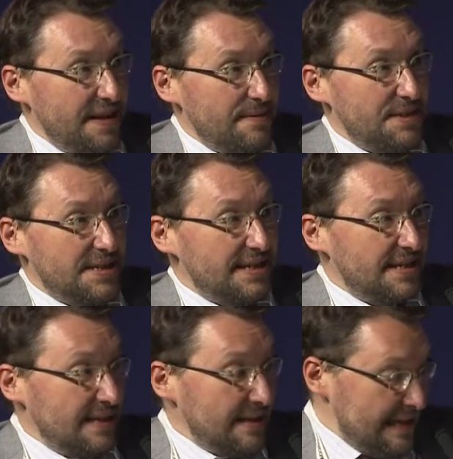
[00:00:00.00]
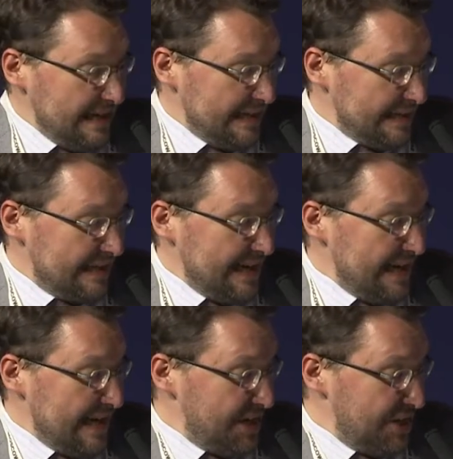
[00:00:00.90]
panel.
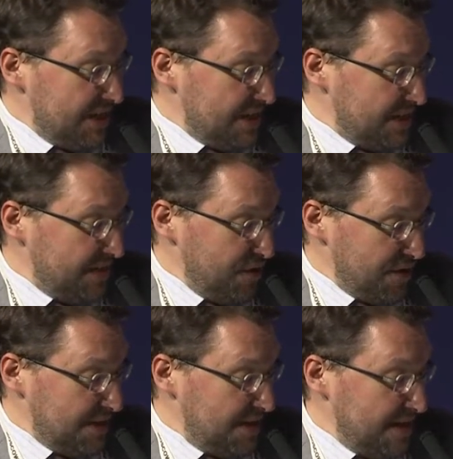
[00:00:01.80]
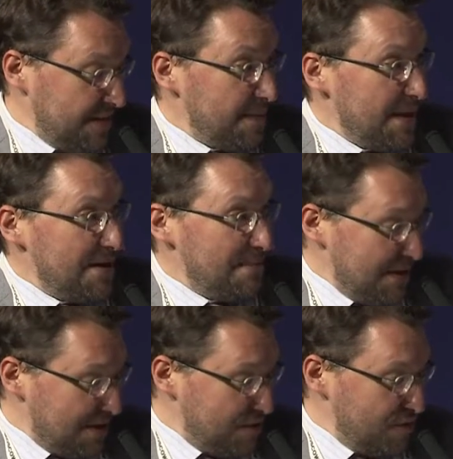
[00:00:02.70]
And I would say that these
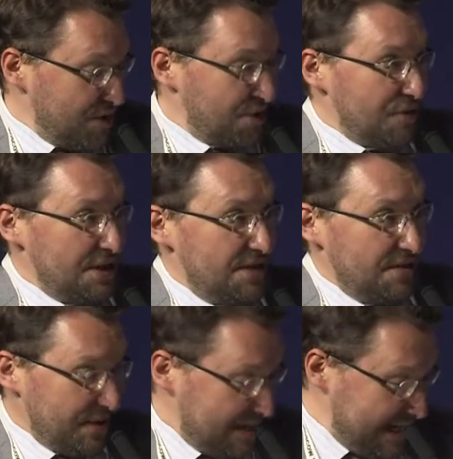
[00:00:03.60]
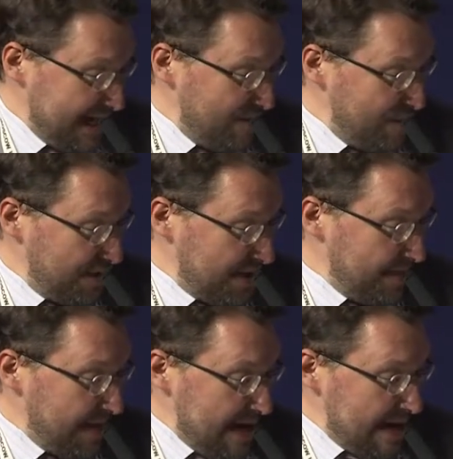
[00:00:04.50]
are the real stars
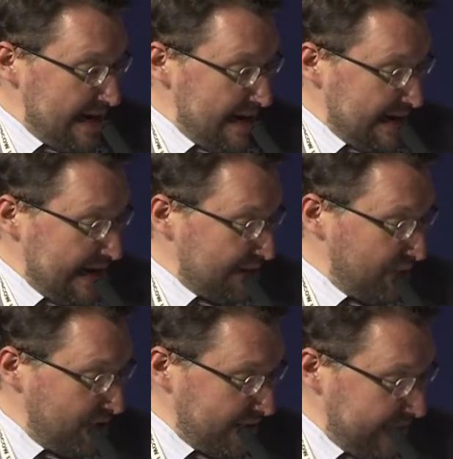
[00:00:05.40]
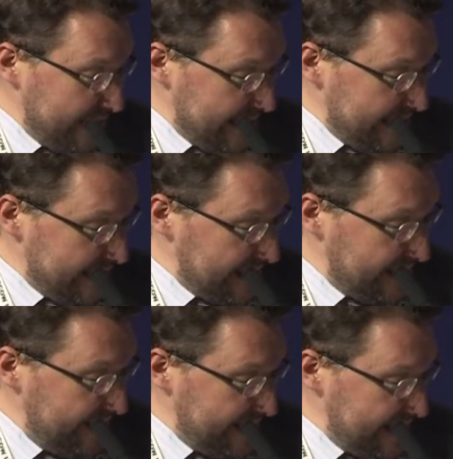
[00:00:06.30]
of the urban
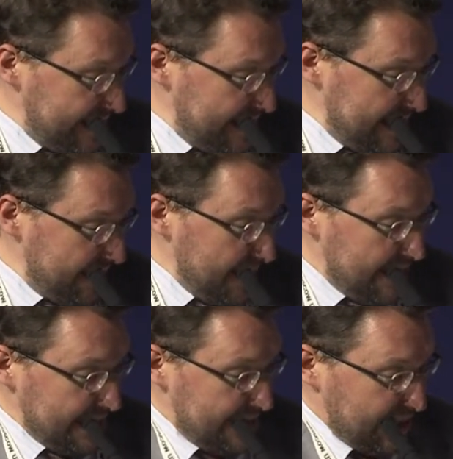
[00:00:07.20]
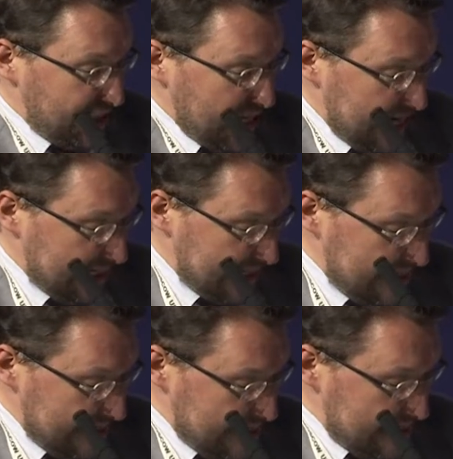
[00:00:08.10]
development. These are the
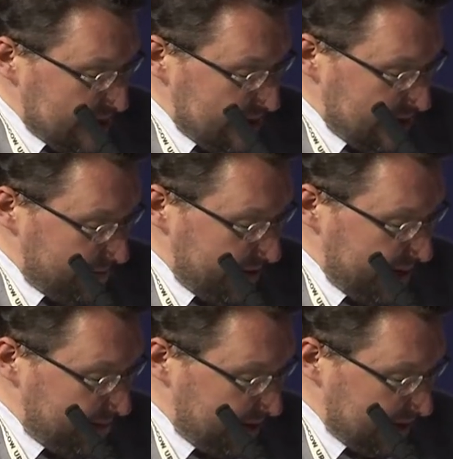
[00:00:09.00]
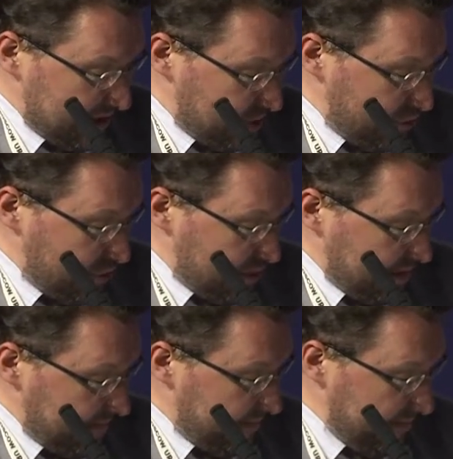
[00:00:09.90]
people who are now
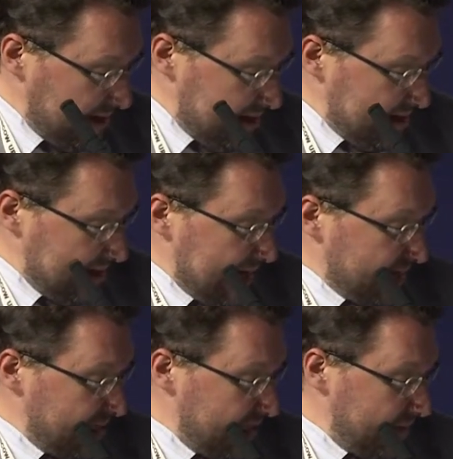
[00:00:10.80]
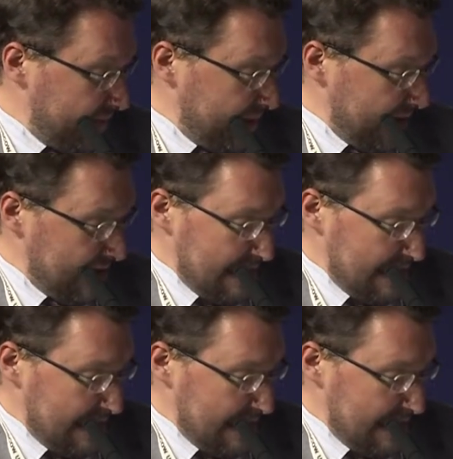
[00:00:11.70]
transforming